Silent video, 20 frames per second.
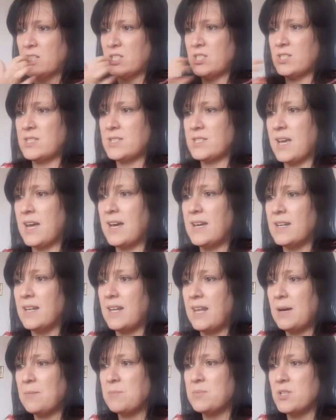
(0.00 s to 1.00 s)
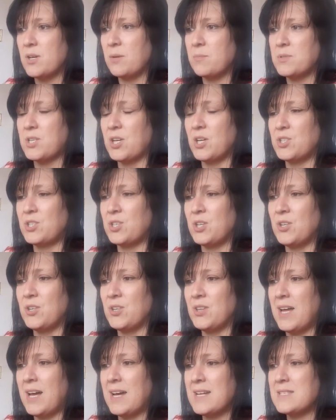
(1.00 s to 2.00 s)
scared at laptops, so she
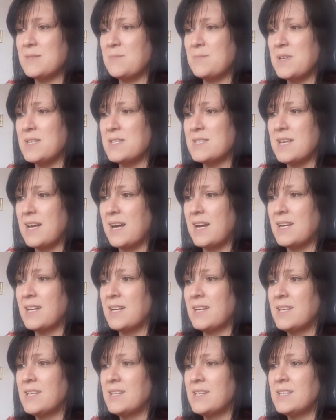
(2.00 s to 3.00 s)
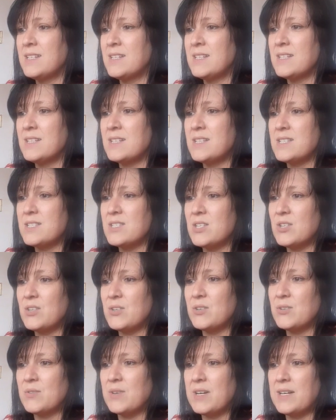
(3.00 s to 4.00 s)
don't like to be inside.
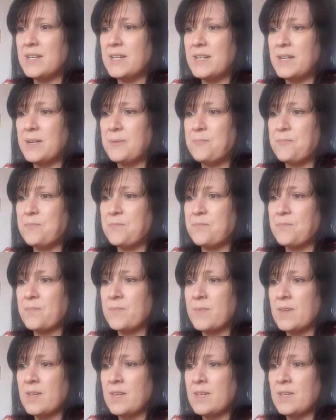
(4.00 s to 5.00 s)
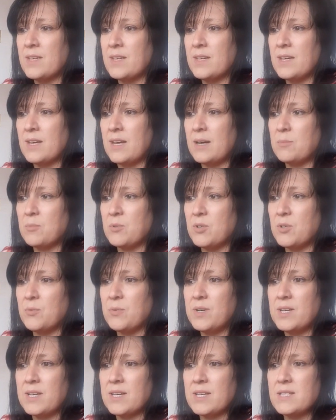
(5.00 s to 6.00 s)
So I'm going to
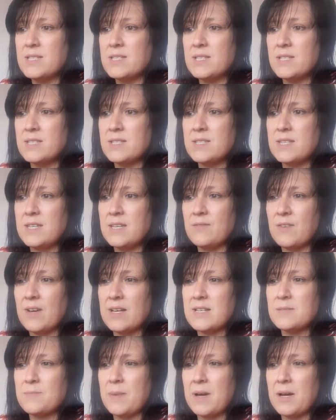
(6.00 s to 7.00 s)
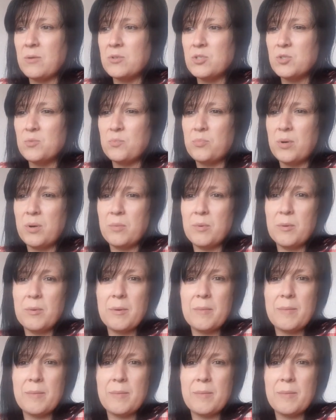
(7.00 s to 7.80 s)
work until Steve gets back, which will probably be